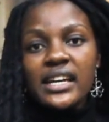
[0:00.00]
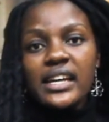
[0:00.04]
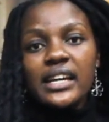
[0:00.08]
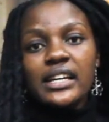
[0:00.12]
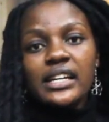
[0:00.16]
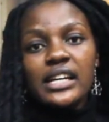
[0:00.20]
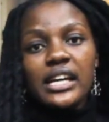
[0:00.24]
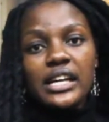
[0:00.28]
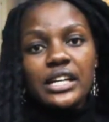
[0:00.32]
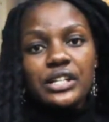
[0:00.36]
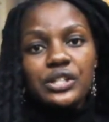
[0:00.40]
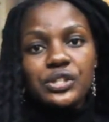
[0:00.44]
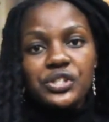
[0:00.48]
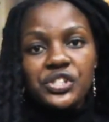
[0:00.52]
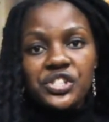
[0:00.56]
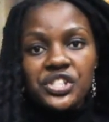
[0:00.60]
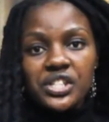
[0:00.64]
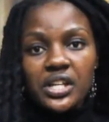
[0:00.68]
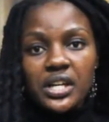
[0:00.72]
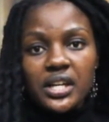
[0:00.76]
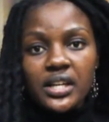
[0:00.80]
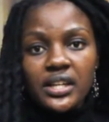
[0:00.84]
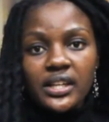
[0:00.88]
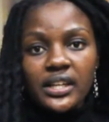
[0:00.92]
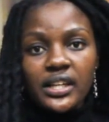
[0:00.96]
and
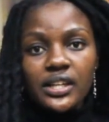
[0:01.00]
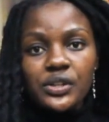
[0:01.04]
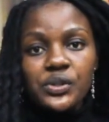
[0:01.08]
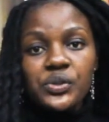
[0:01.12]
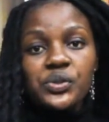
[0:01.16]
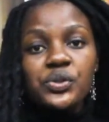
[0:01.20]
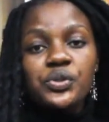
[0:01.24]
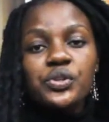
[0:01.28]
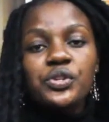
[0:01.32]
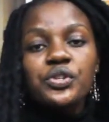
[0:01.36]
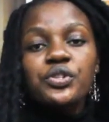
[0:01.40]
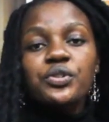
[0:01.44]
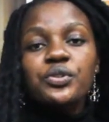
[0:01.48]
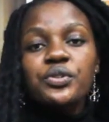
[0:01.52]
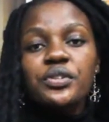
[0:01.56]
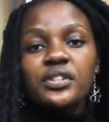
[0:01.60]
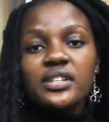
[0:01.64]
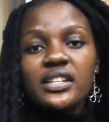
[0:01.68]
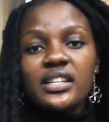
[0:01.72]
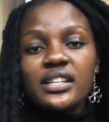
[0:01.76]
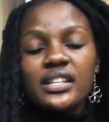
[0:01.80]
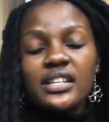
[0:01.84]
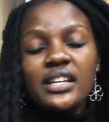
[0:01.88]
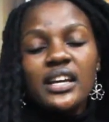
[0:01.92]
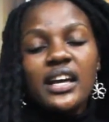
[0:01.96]
sharing so you read